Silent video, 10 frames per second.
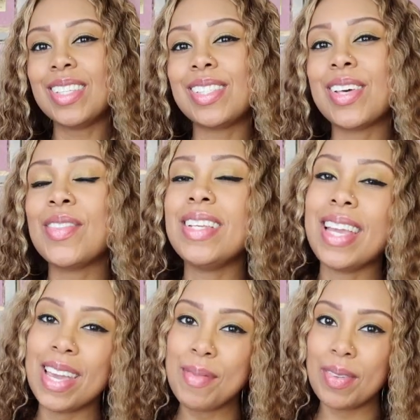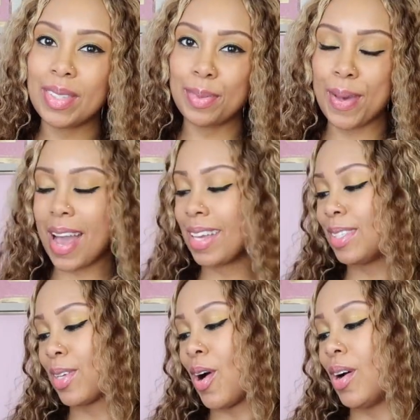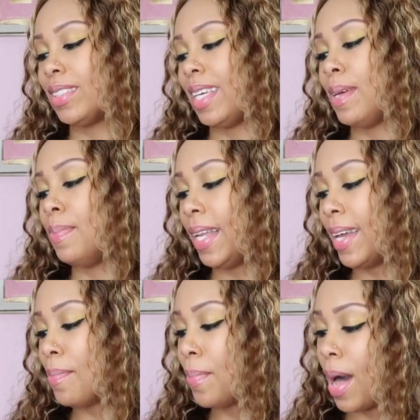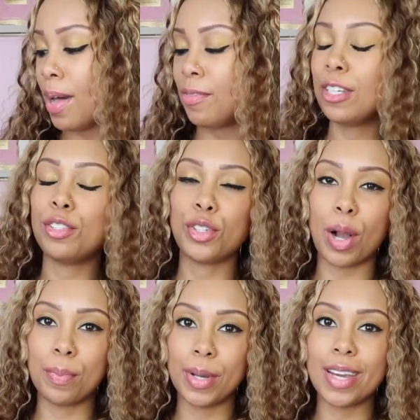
So the name of this bag is called the Medium Puff Shopper,